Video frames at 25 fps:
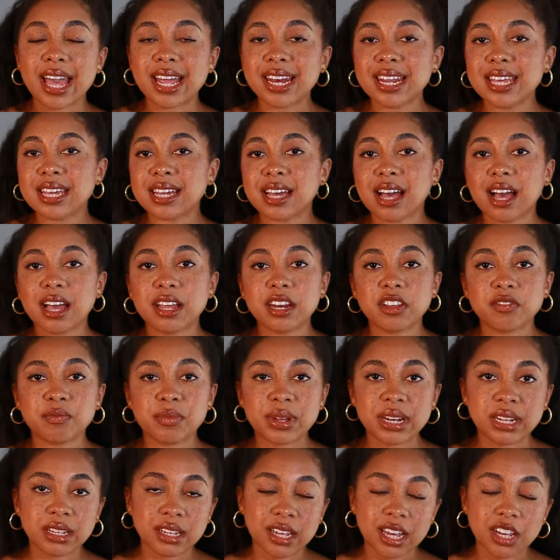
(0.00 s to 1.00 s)
any kind of
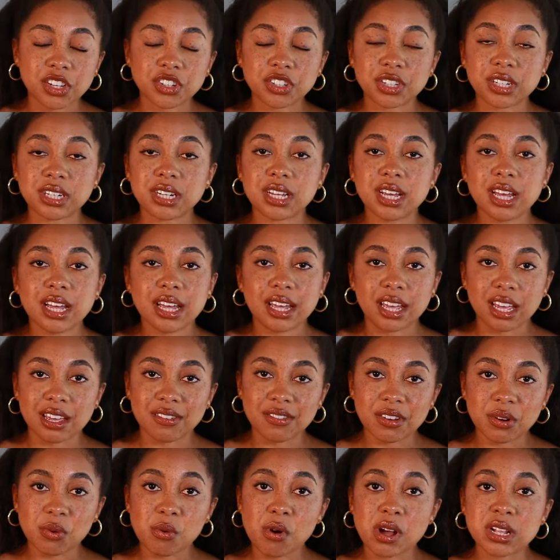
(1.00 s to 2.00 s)
medication,
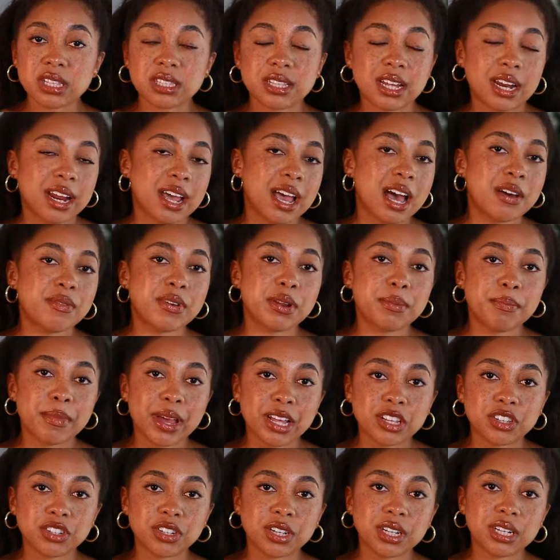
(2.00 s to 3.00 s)
even ones that I haven't
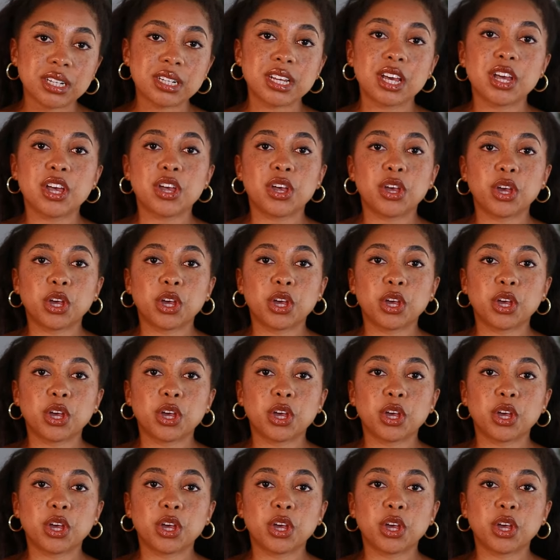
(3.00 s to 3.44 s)
mentioned,